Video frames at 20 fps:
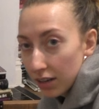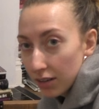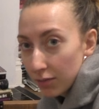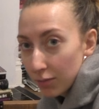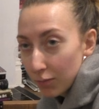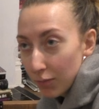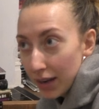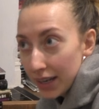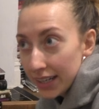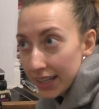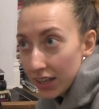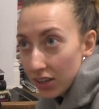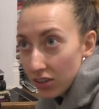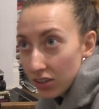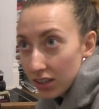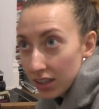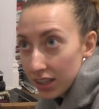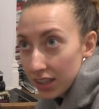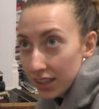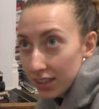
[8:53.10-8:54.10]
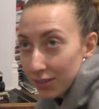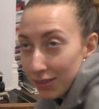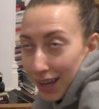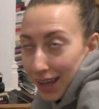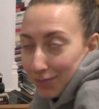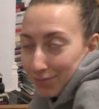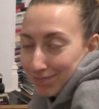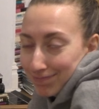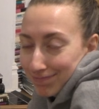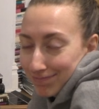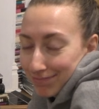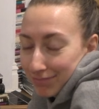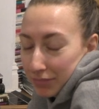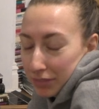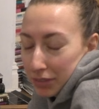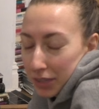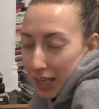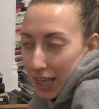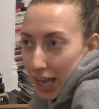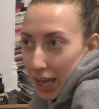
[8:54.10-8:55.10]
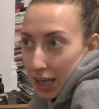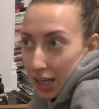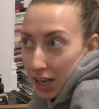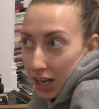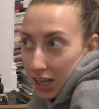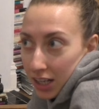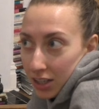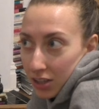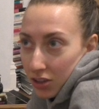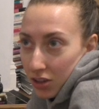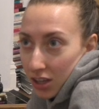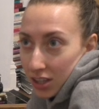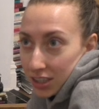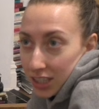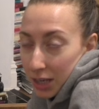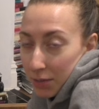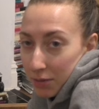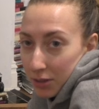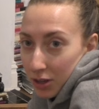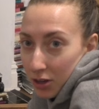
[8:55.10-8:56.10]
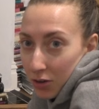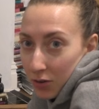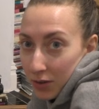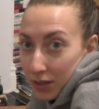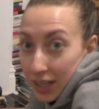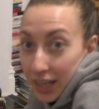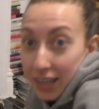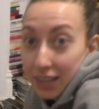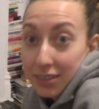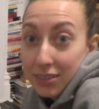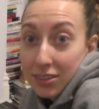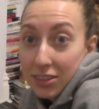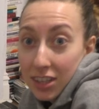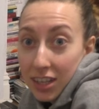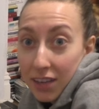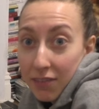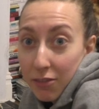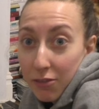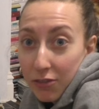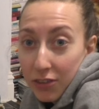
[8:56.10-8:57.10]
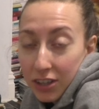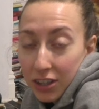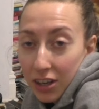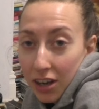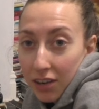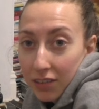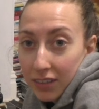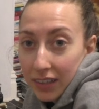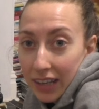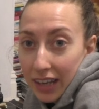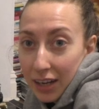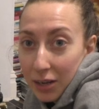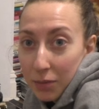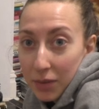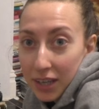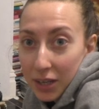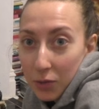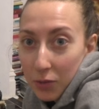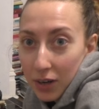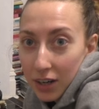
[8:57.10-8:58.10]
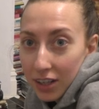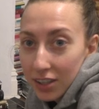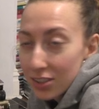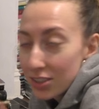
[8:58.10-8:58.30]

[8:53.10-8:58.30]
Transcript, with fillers: my nail gun I got it a long time ago and I never figured out how to make it work